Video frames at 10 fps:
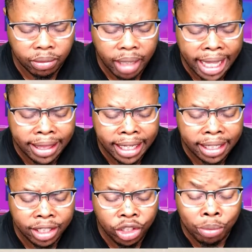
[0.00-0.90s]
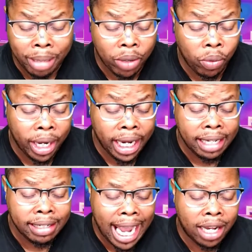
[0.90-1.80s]
And then you make
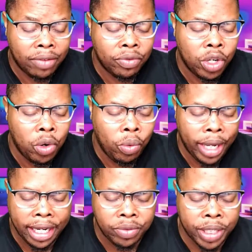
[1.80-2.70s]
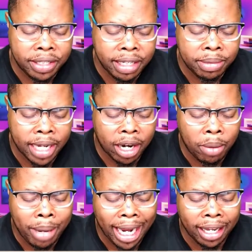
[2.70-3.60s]
ways out of no ways when it seems like
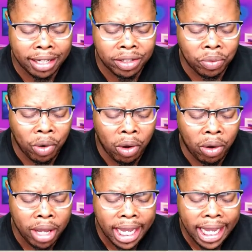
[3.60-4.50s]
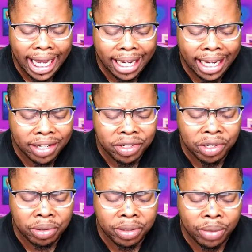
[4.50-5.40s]
our back against the wall and it's
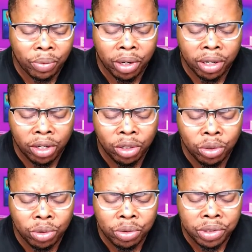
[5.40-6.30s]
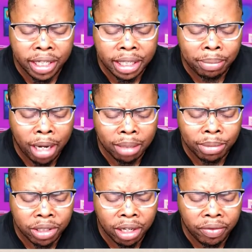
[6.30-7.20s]
certain that we're going to lose and the bottom
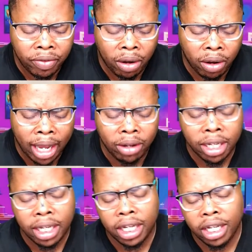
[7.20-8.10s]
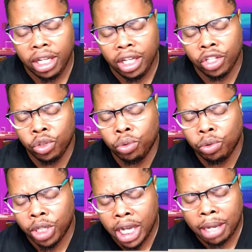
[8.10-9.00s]
is going to fall out. You
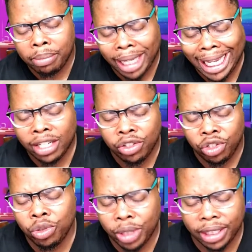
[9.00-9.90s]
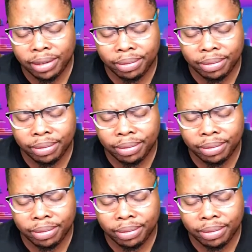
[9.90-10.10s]
come into it.